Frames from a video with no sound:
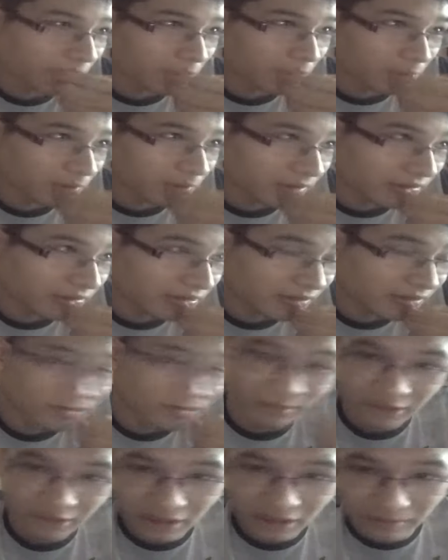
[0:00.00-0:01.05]
one is
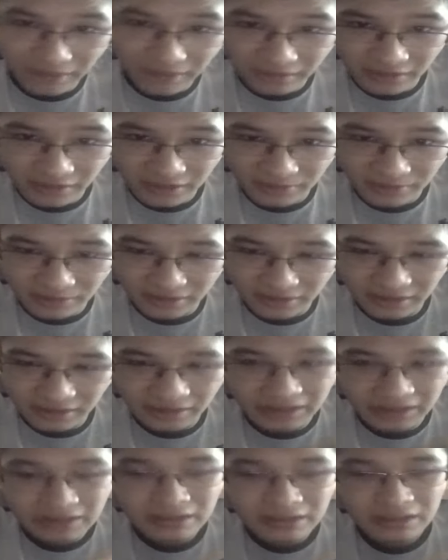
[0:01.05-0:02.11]
stop being lazy, but yeah.
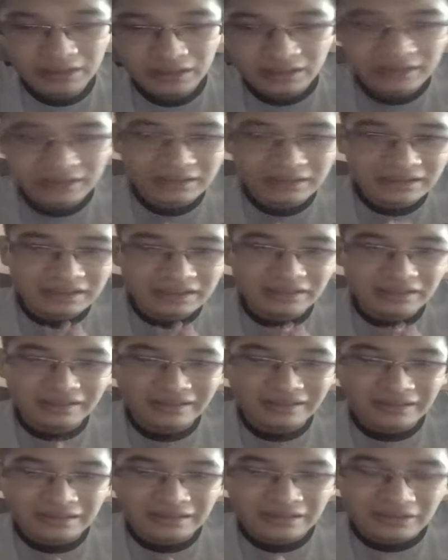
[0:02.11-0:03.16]

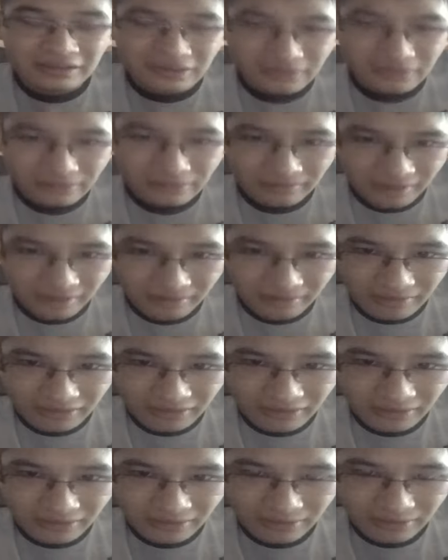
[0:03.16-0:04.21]
So yeah, this
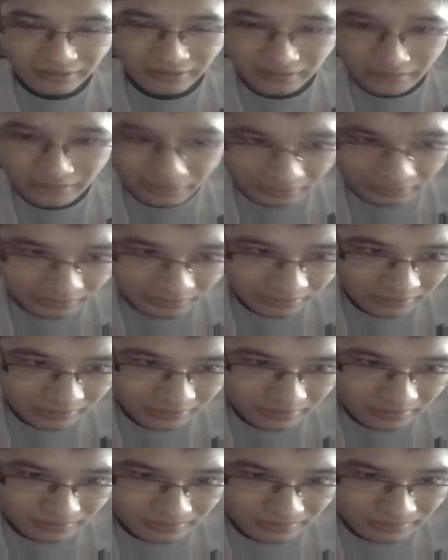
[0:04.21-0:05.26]
is gonna be the end.
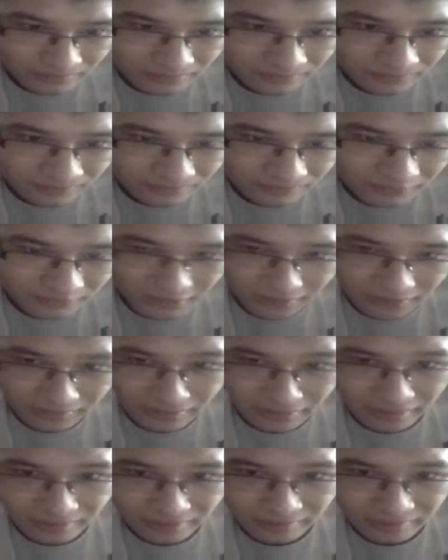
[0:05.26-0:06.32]
Again,
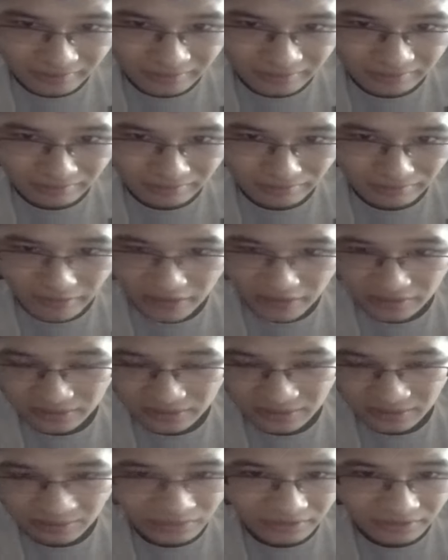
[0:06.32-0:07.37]
I don't want major
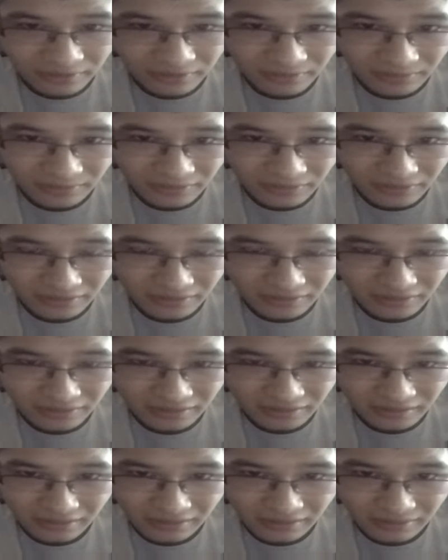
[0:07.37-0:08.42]
sympathy from this.
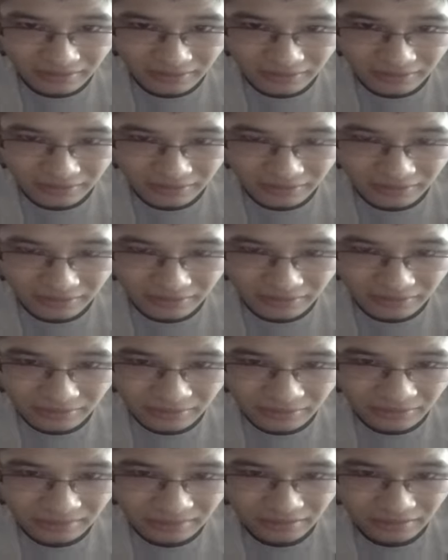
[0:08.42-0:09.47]
Again, I'm not here to.
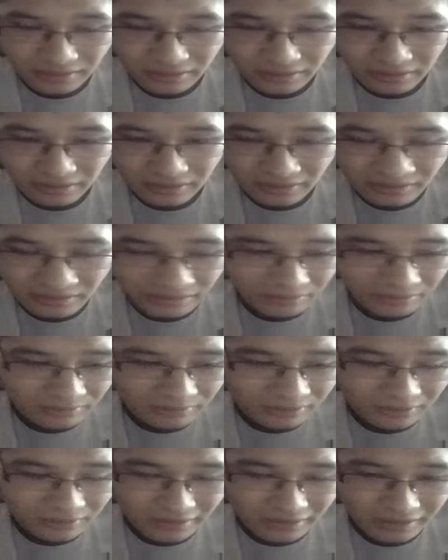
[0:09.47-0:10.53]
I don't
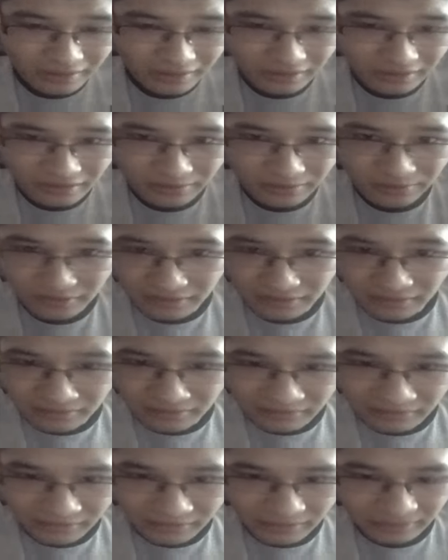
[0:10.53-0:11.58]
want any sympathy
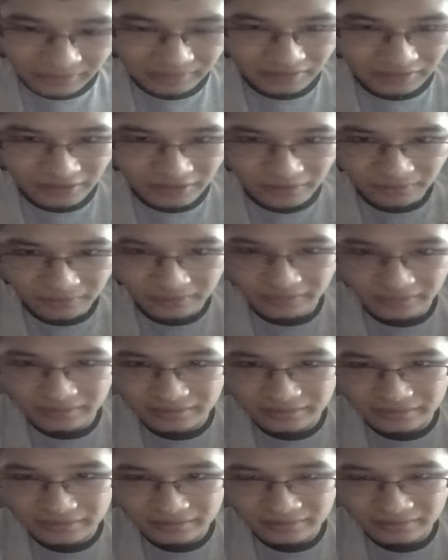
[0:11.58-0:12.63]
really. Generally,
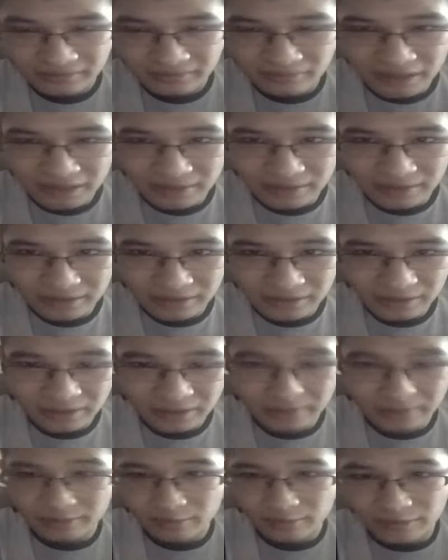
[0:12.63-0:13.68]
maybe
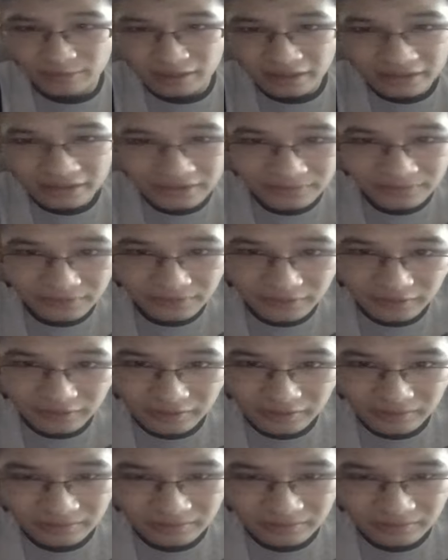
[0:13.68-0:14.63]
it would be nice if you did it.